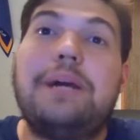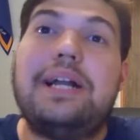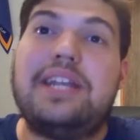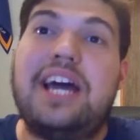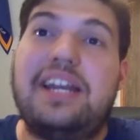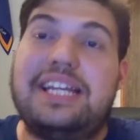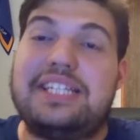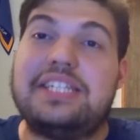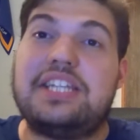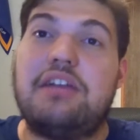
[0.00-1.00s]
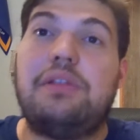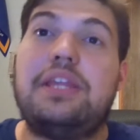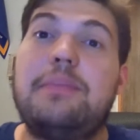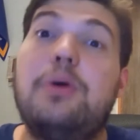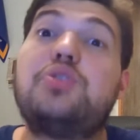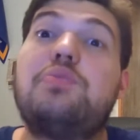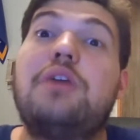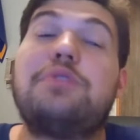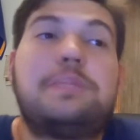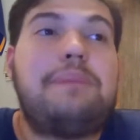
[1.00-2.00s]
but not necessarily the most
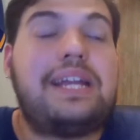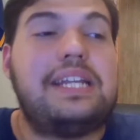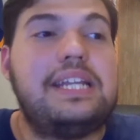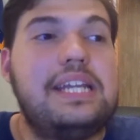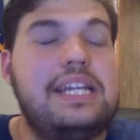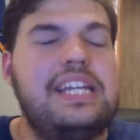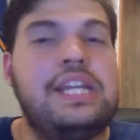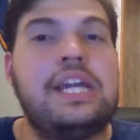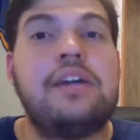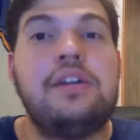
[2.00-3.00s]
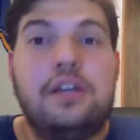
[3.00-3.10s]
well-respected in India.